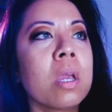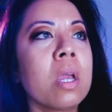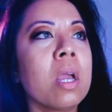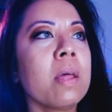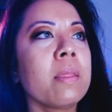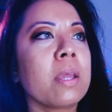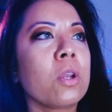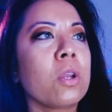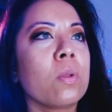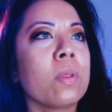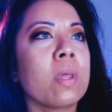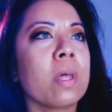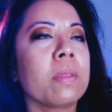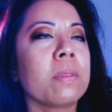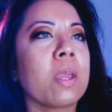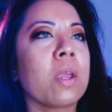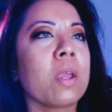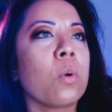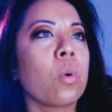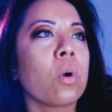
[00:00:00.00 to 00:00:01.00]
They know that
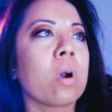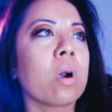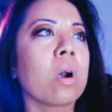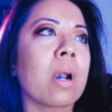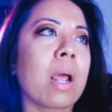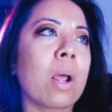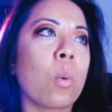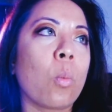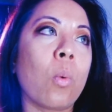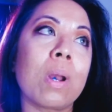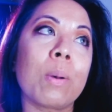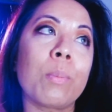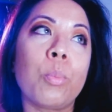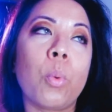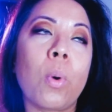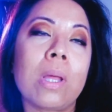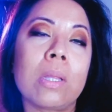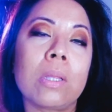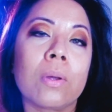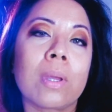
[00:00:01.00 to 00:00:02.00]
they were at one
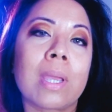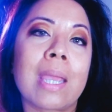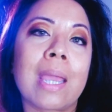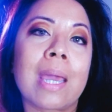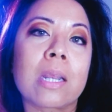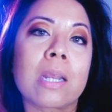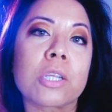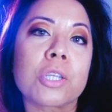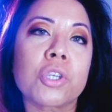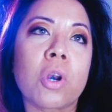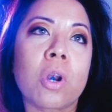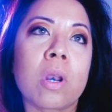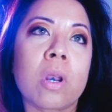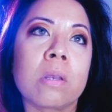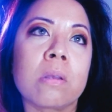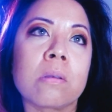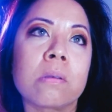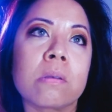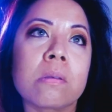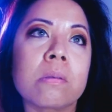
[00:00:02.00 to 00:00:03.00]
point looking at a
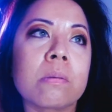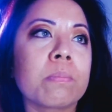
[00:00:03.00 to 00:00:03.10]
certain,